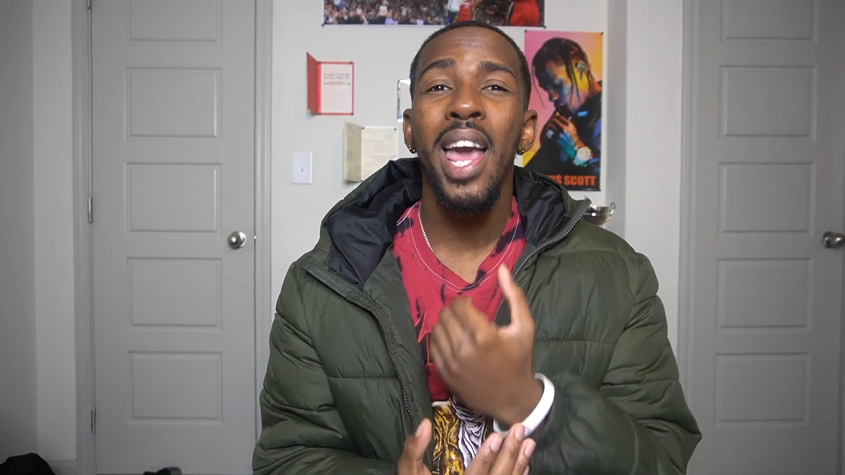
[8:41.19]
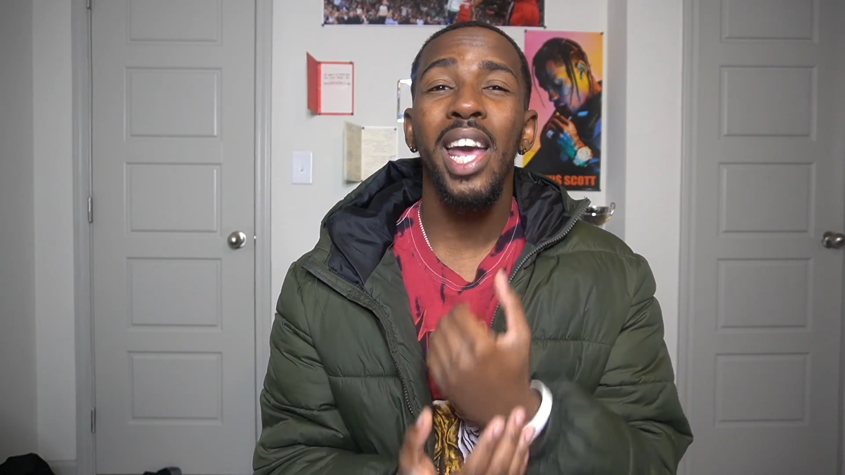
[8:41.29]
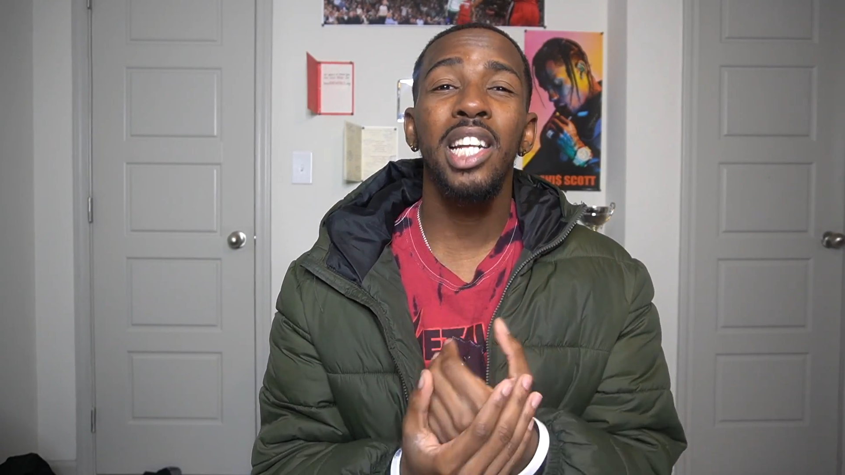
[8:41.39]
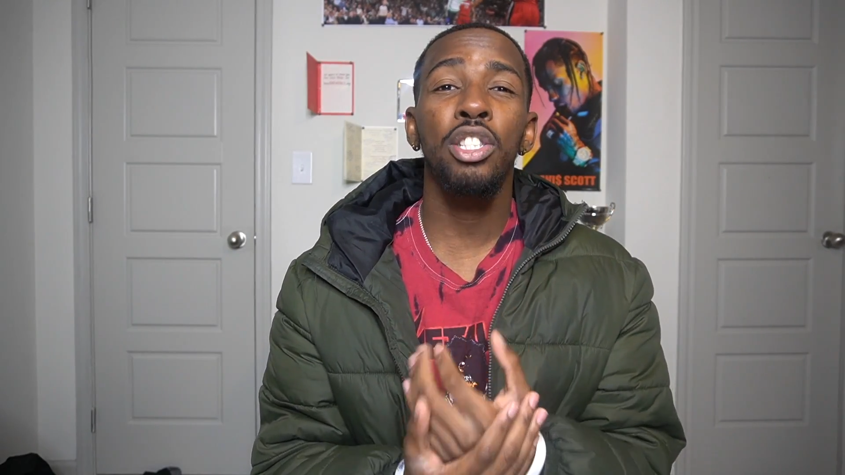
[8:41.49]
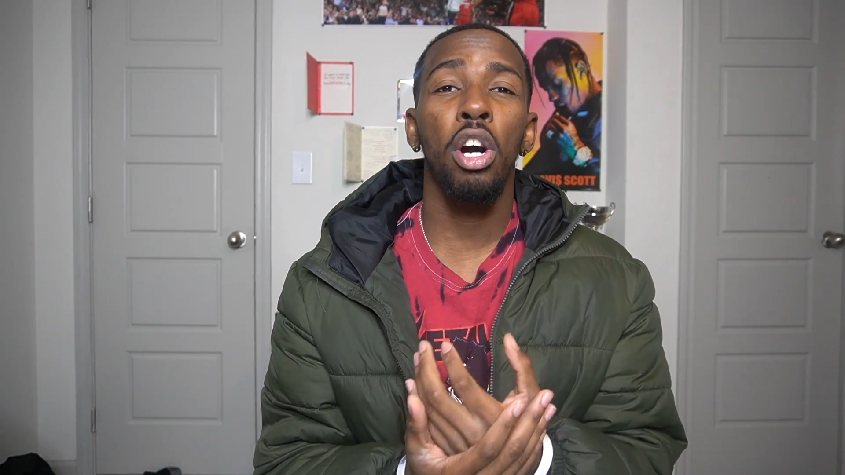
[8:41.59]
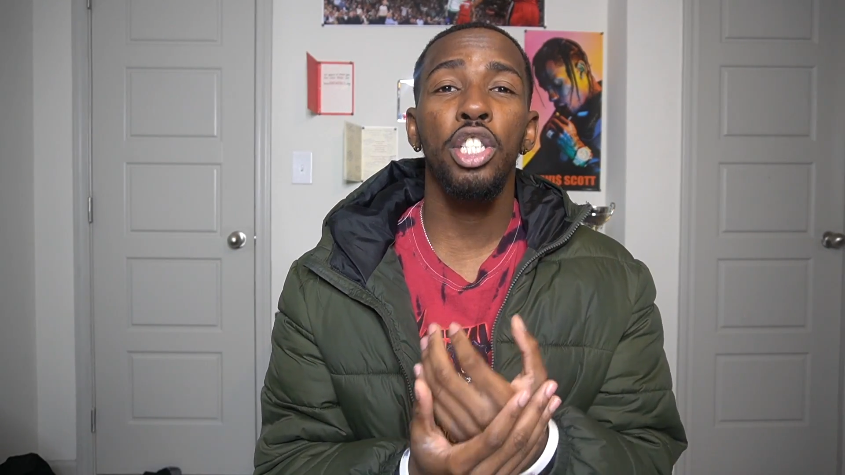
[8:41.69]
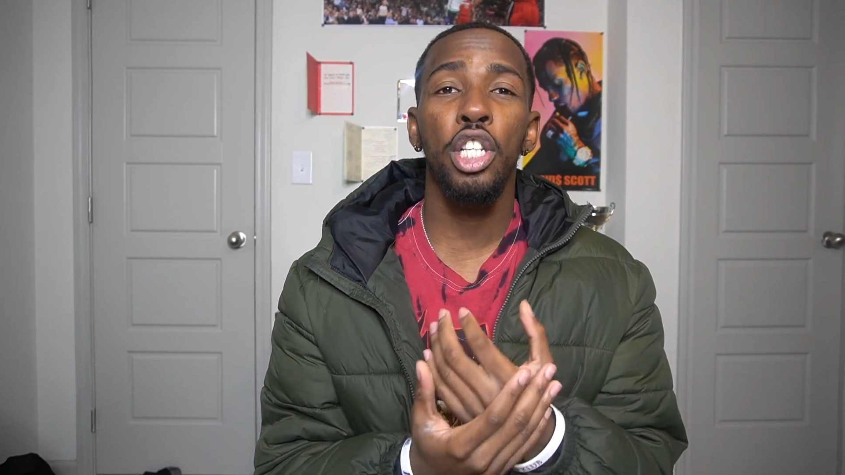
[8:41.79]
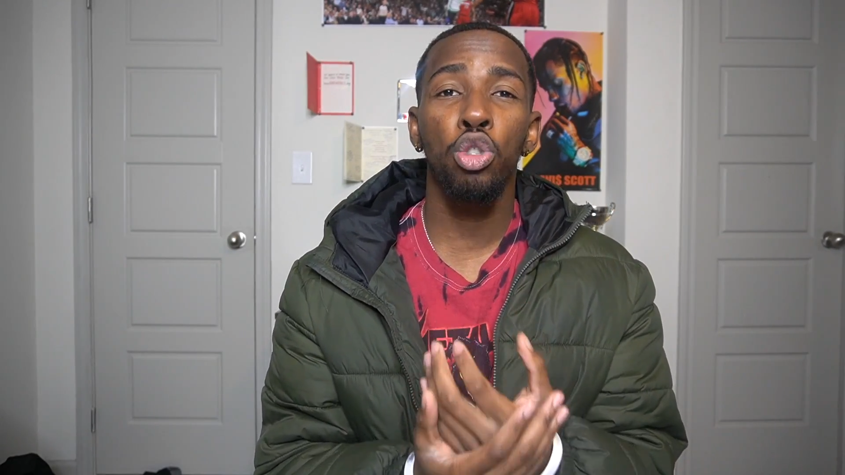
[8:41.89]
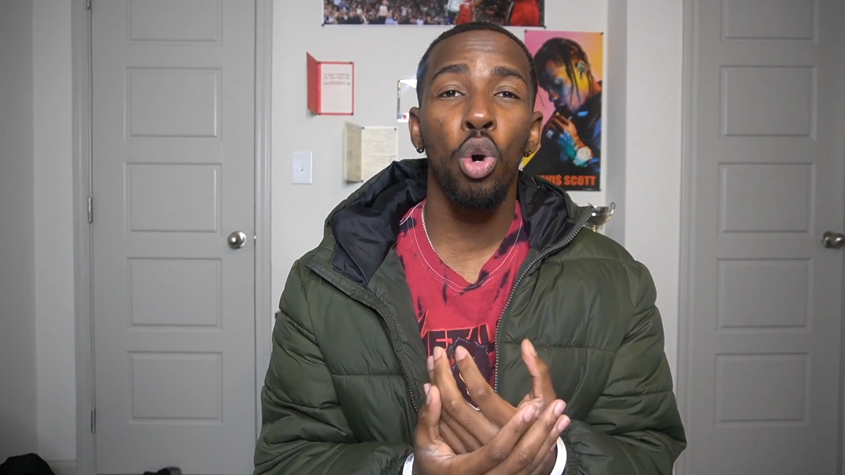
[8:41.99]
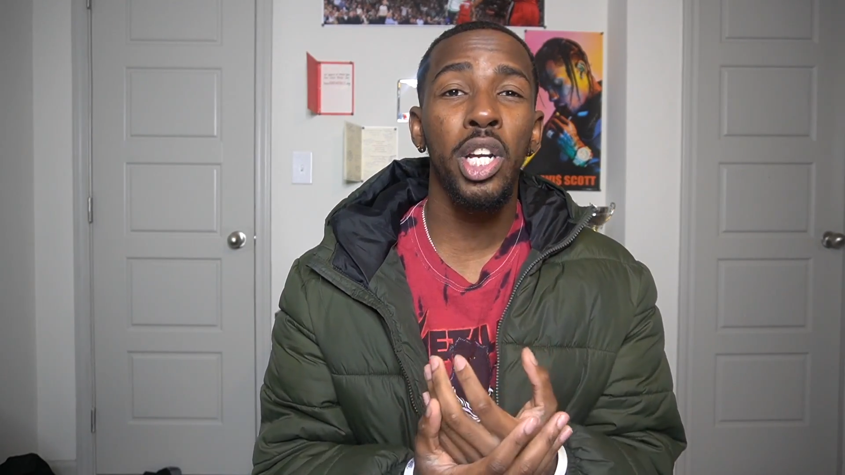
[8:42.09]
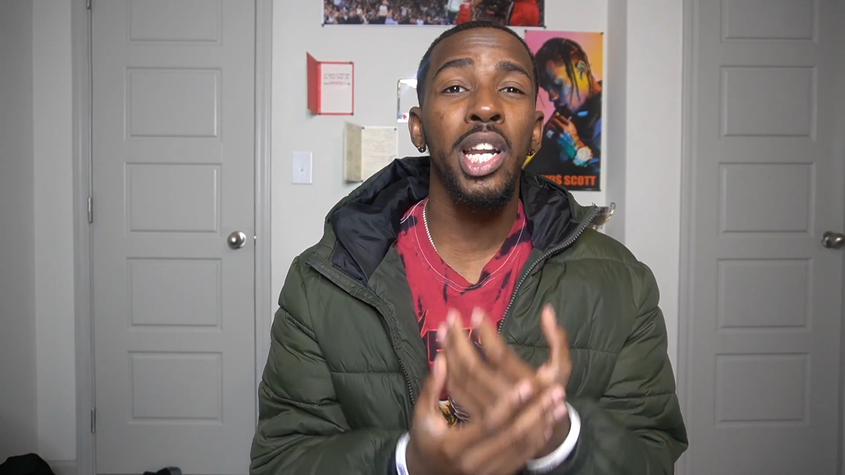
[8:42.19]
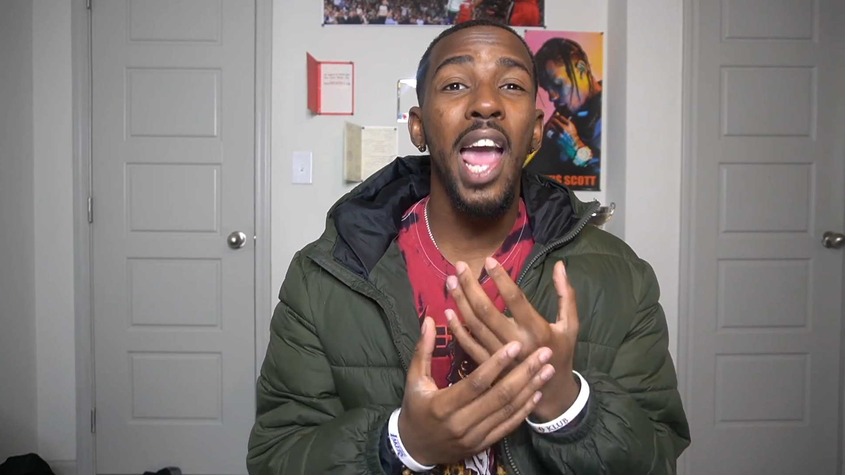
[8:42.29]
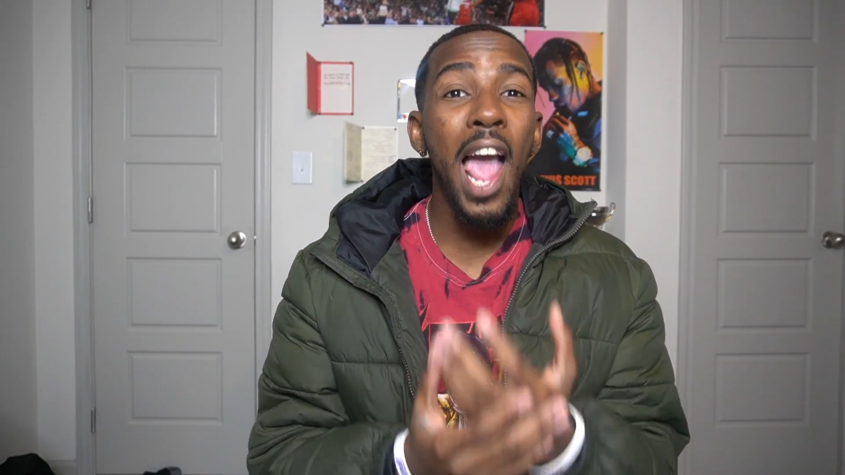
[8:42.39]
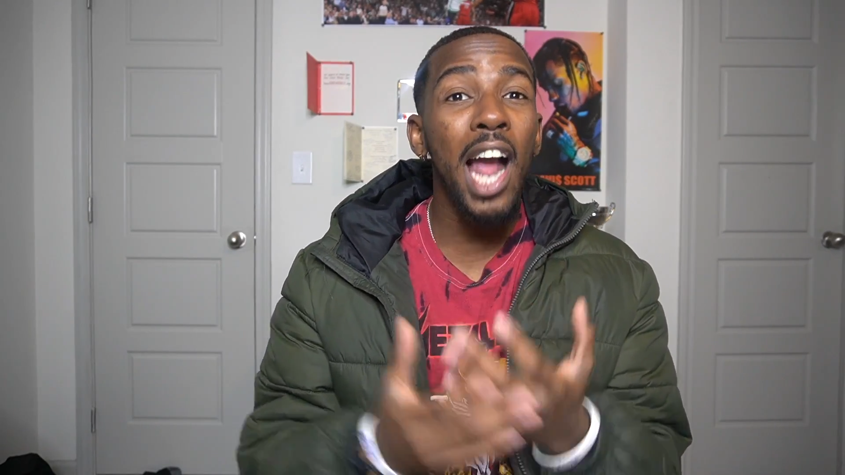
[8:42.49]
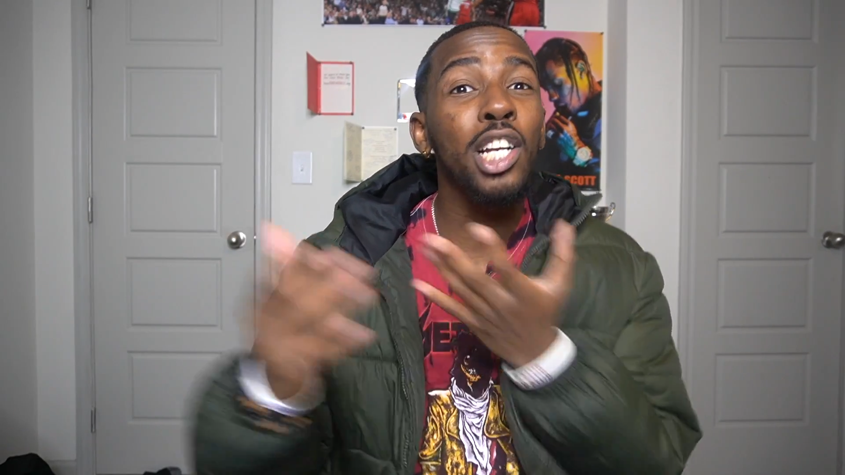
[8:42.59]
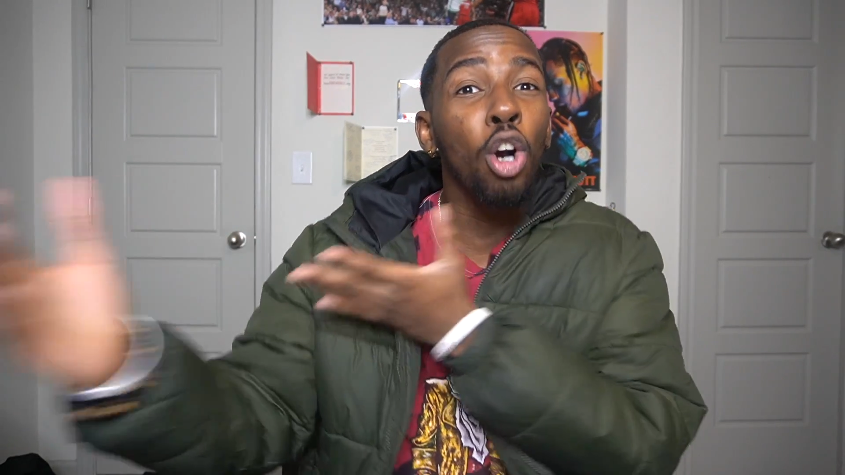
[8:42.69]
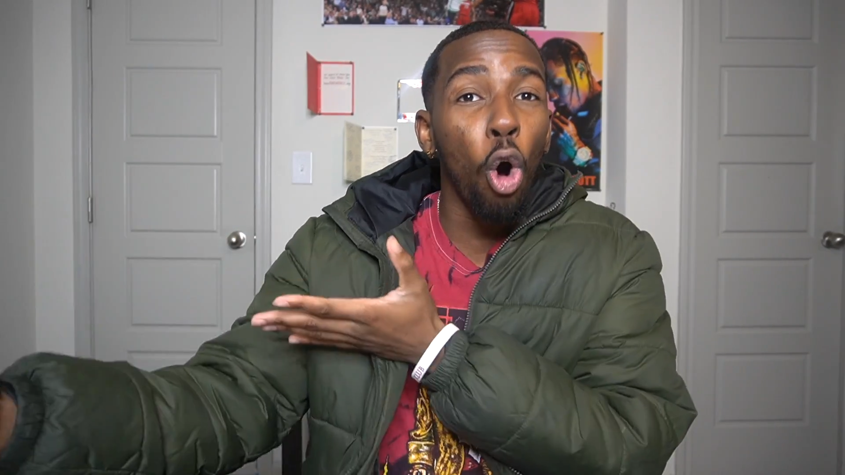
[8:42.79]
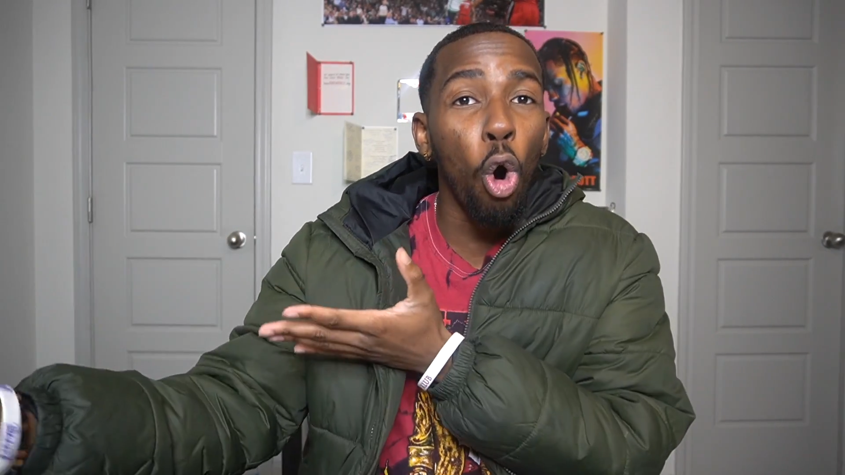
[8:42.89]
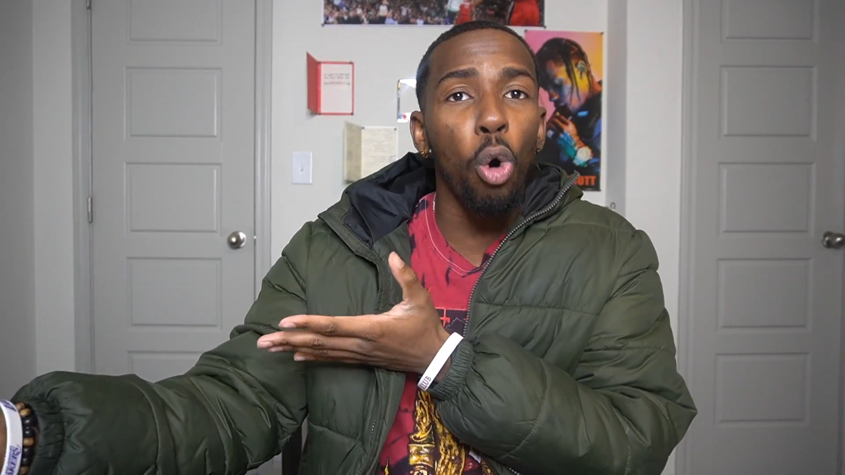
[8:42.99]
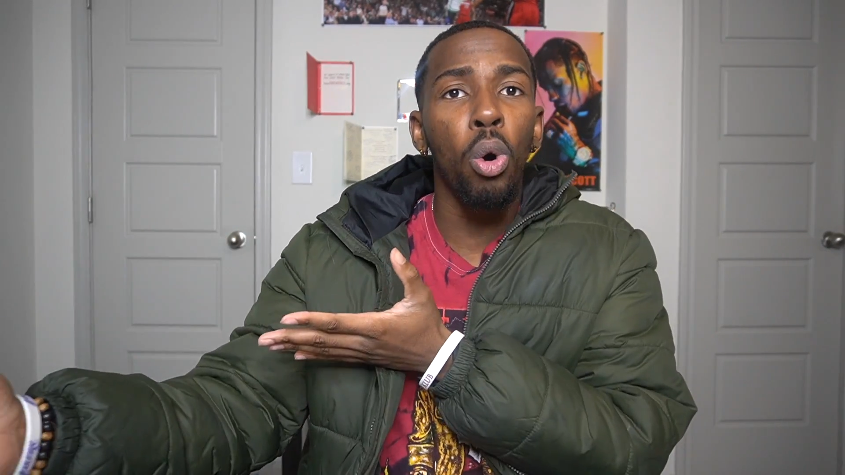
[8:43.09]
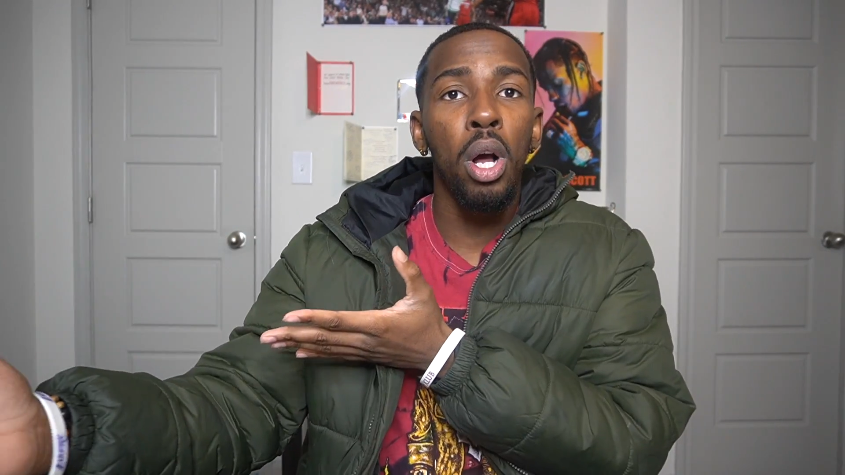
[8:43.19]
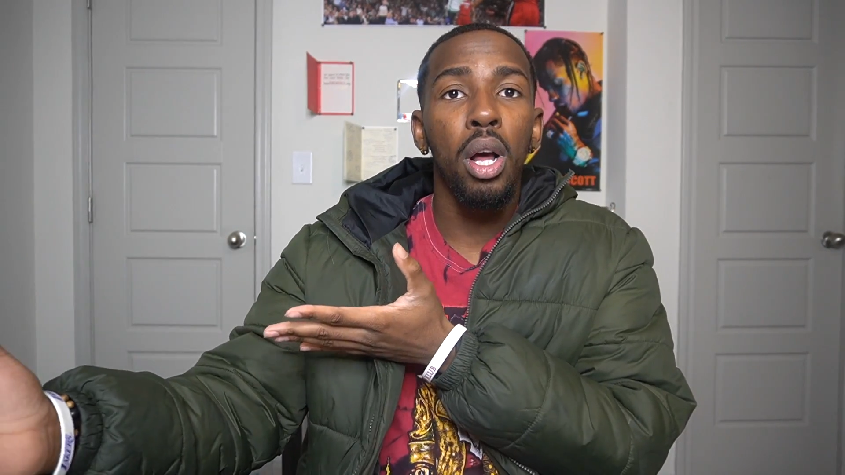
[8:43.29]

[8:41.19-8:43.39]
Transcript: and DeAndre Jordan and Cole